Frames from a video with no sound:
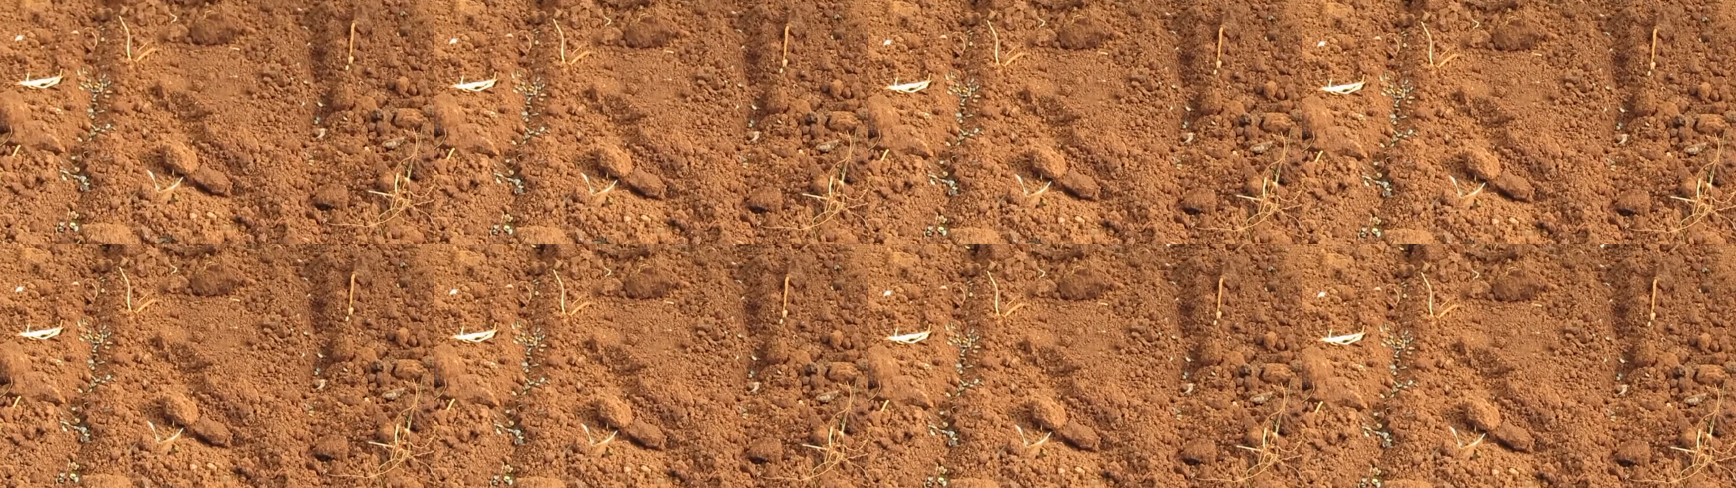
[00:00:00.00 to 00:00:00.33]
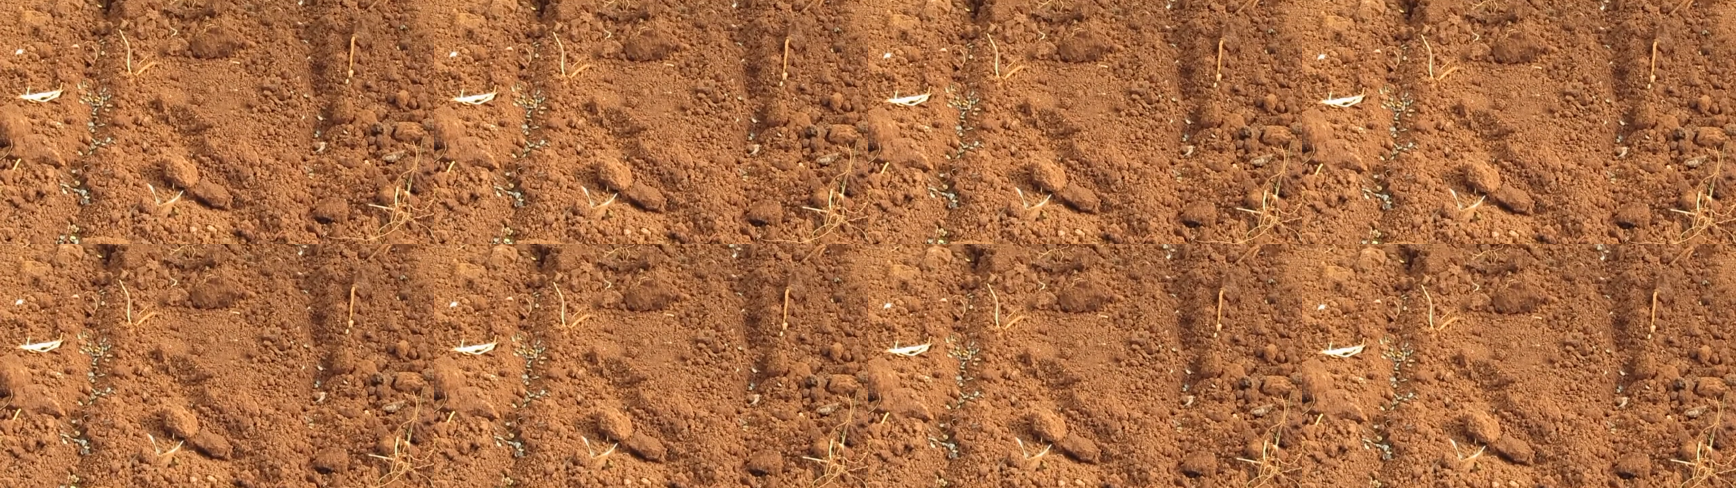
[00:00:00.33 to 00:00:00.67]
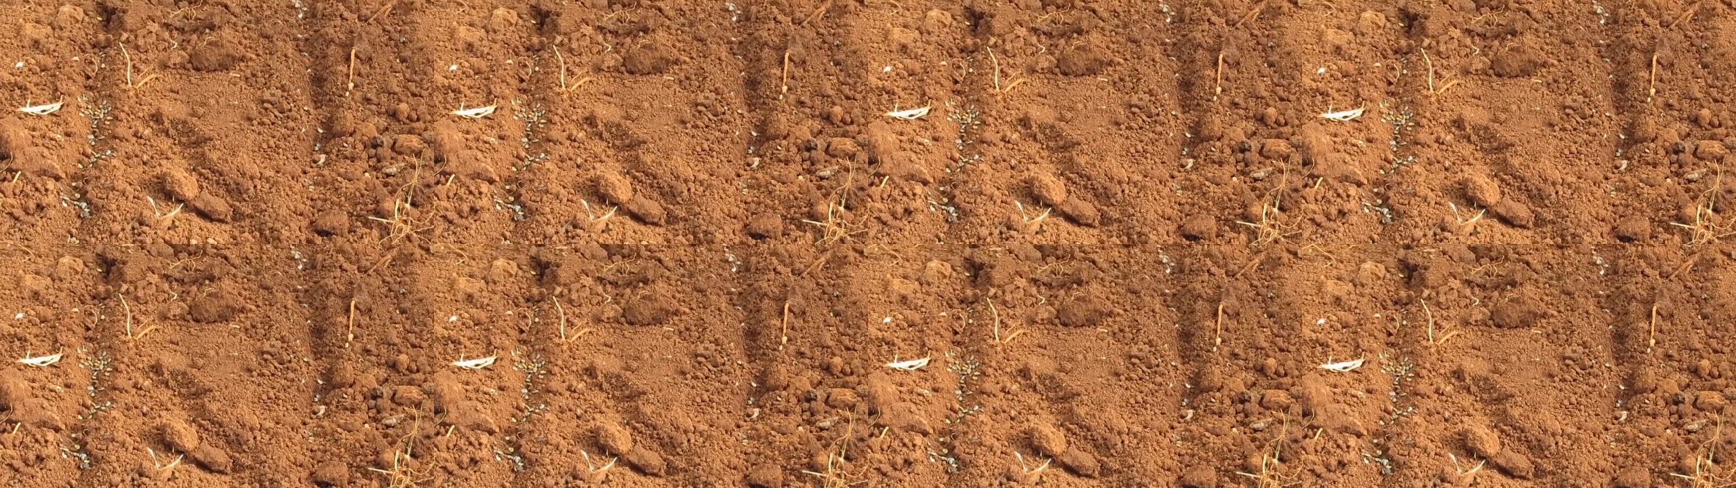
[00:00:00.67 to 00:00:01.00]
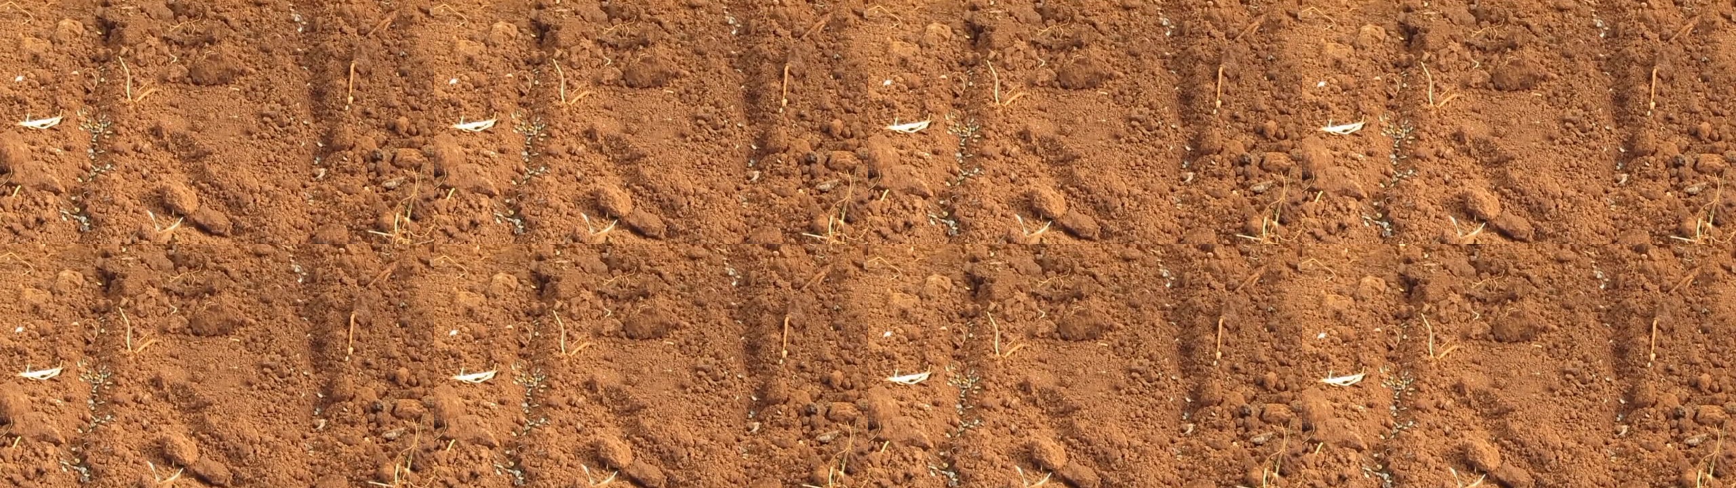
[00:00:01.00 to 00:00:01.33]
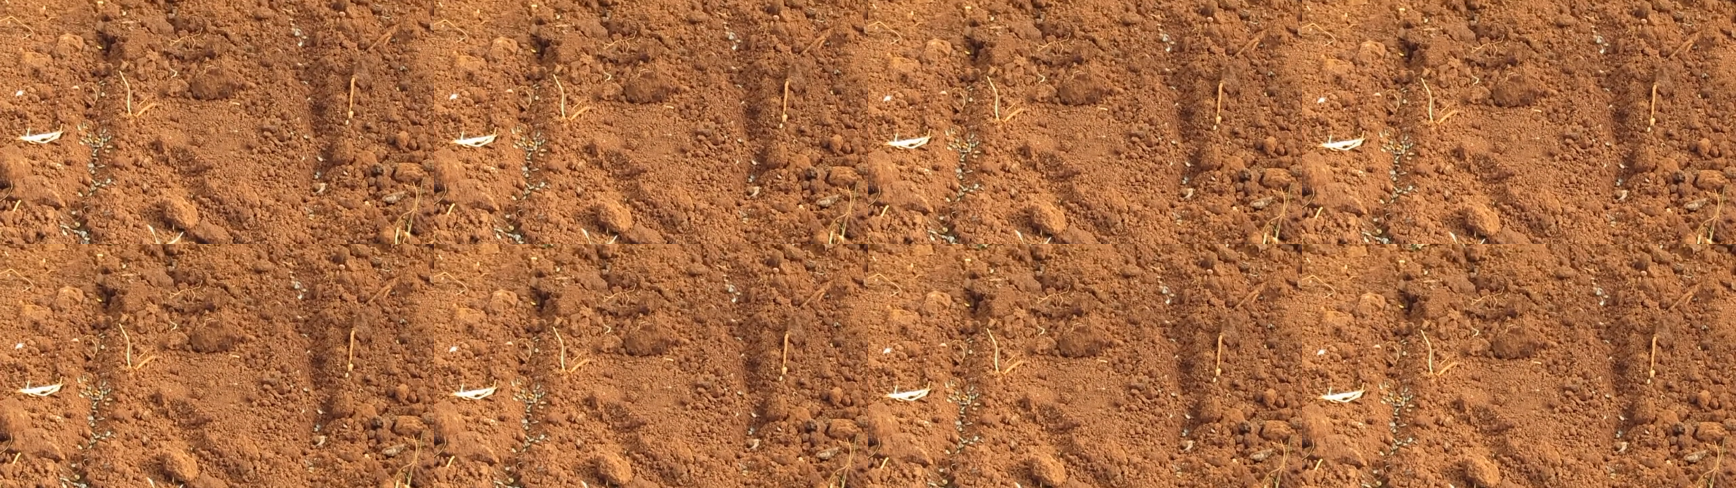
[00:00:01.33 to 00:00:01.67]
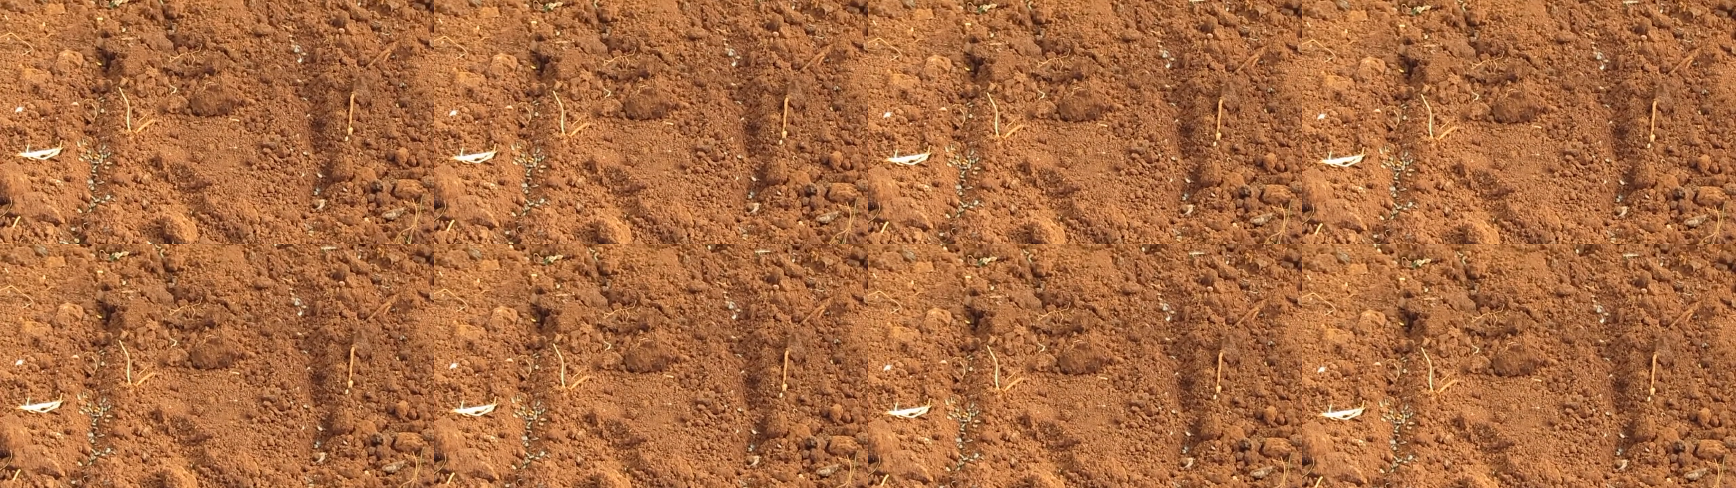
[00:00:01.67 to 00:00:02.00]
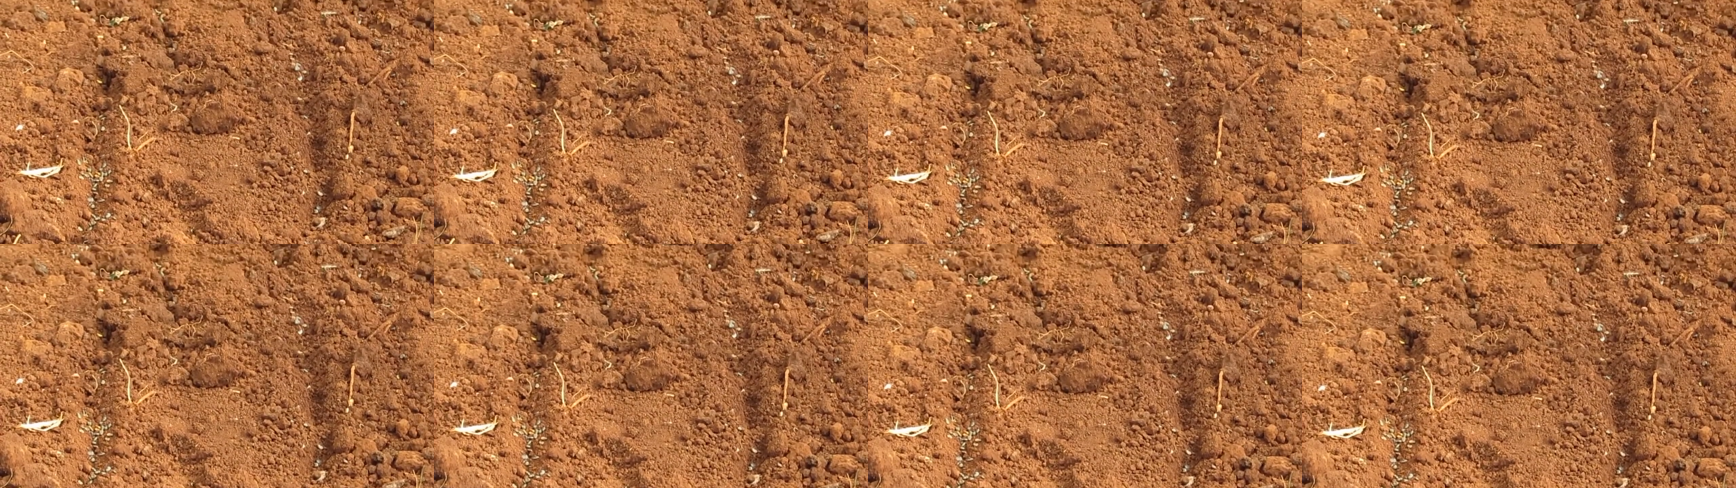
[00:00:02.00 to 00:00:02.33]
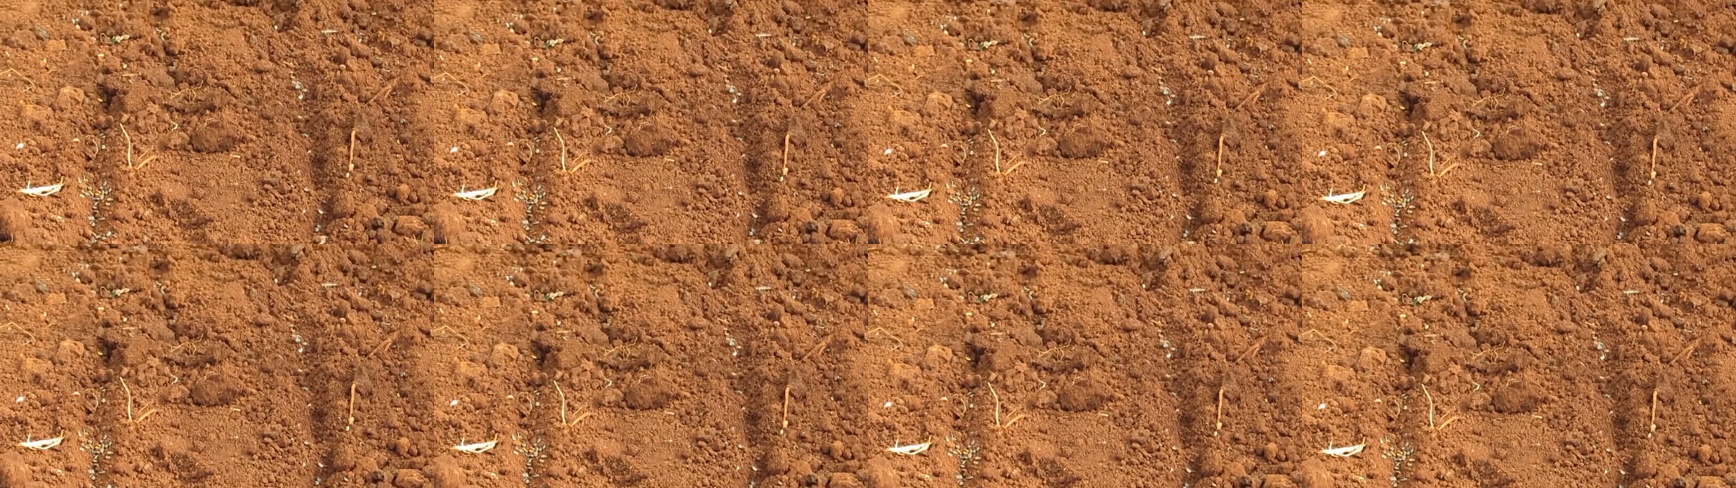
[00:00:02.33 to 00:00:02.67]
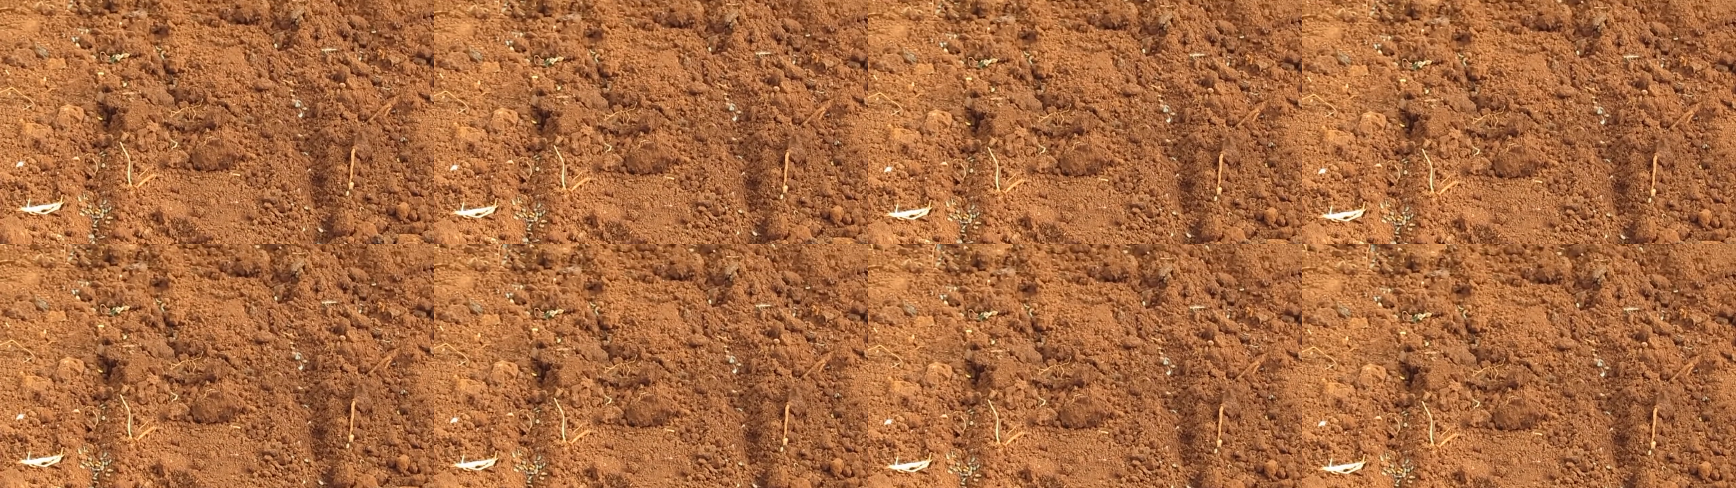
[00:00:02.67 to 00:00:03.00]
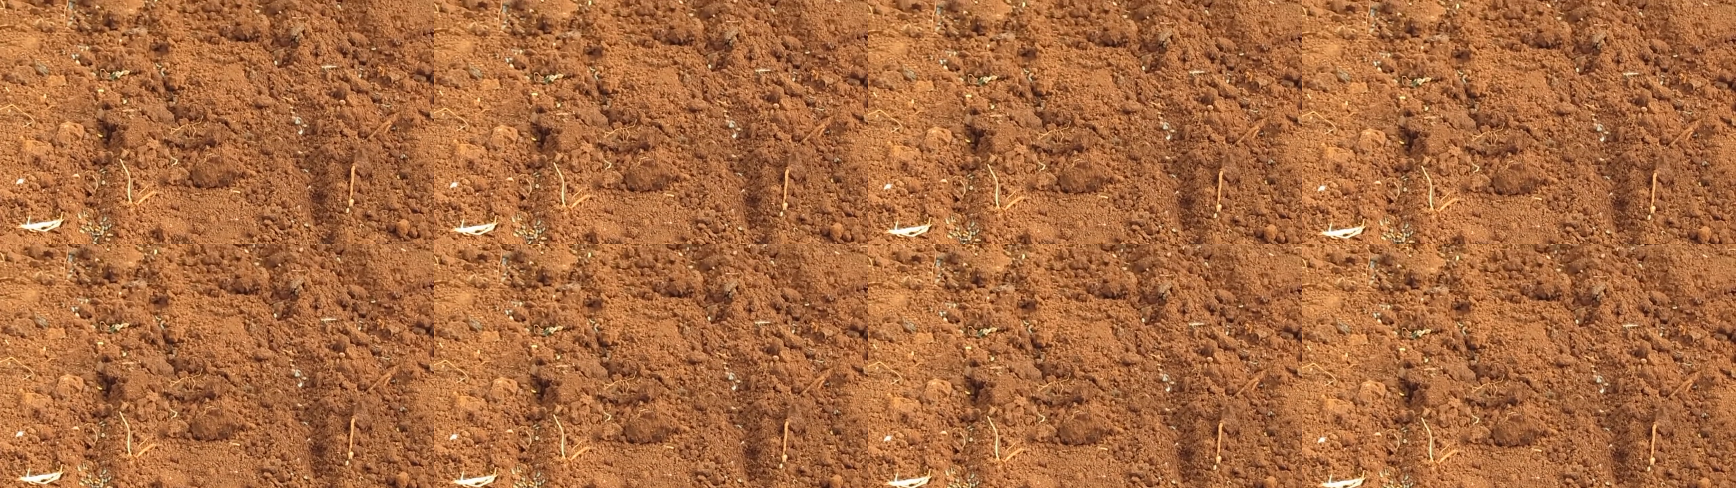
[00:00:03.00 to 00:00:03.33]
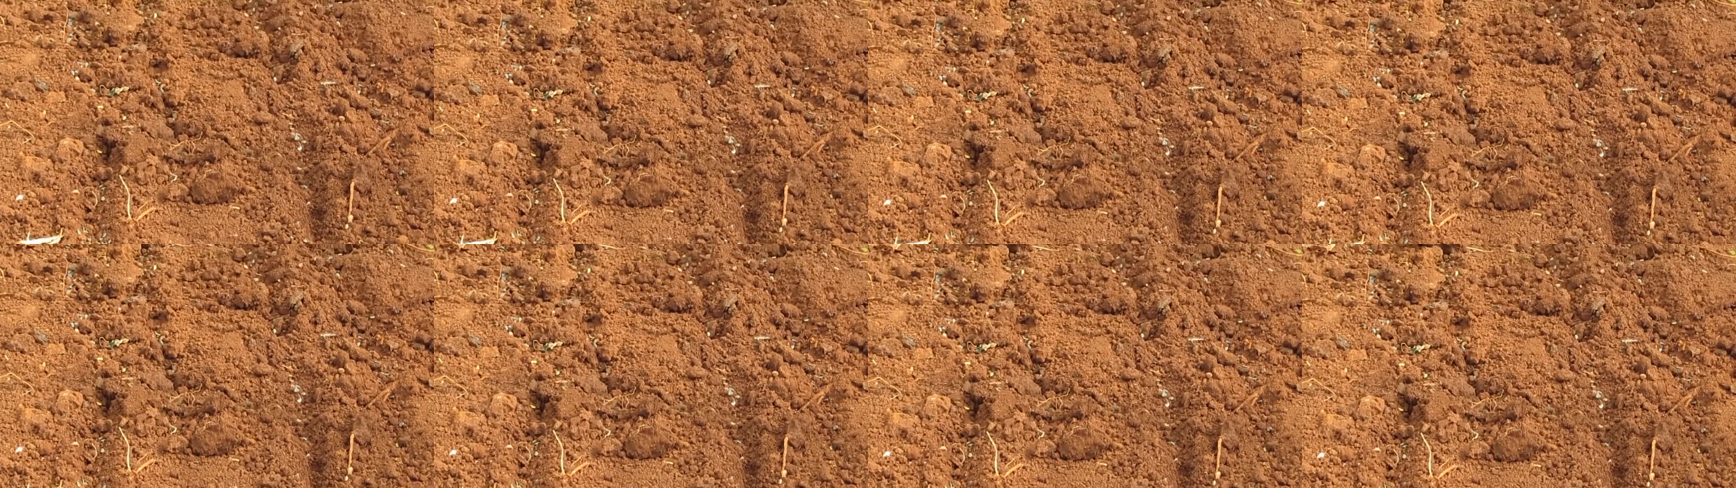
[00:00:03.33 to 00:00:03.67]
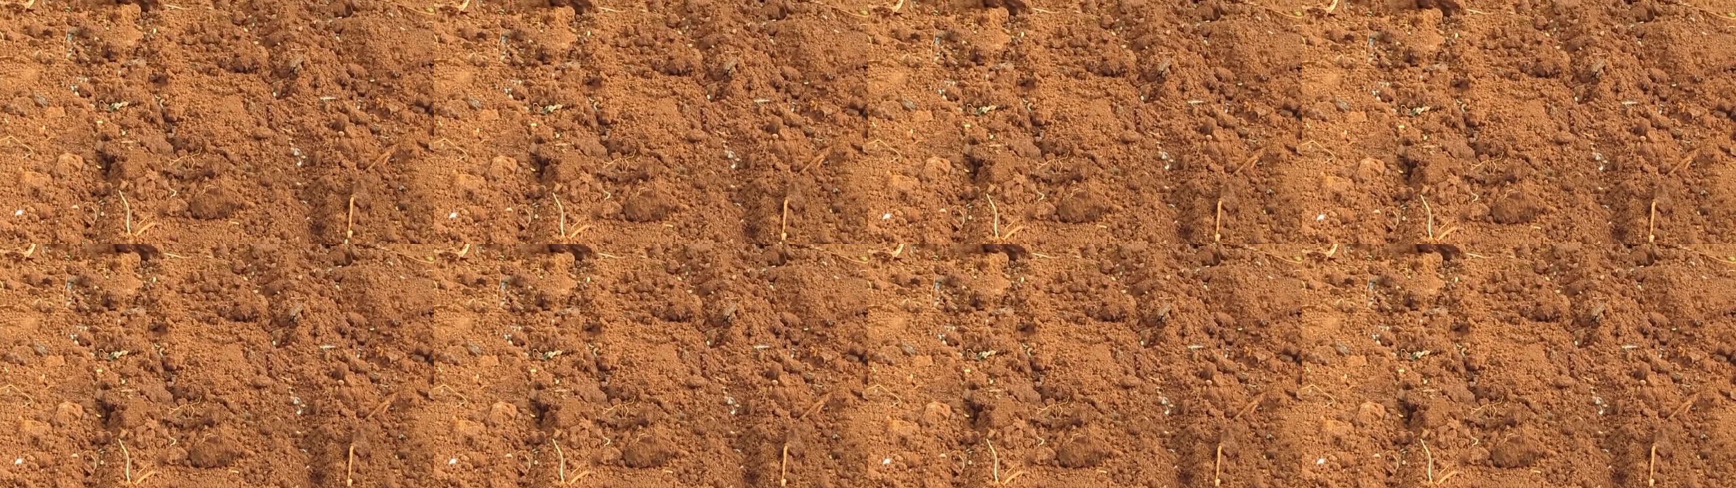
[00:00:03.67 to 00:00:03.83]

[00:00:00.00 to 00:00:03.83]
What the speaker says: [unreadable: no face in view]